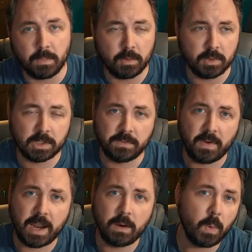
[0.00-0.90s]
You just
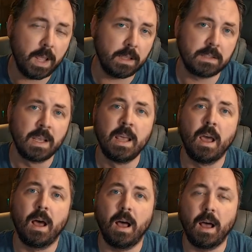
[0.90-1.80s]
find ways
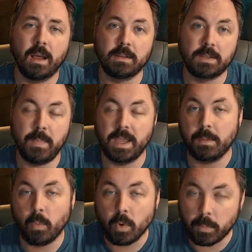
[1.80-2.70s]
to make
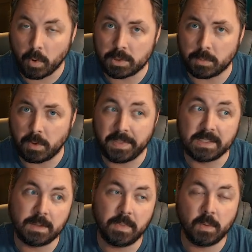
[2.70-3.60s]
it more approachable than
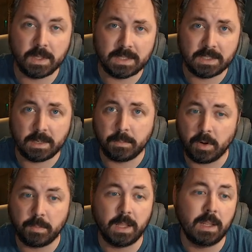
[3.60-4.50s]
some of the ways it did in
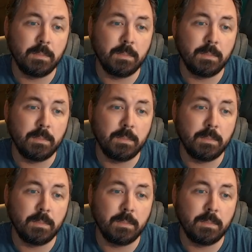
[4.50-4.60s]
Birdman.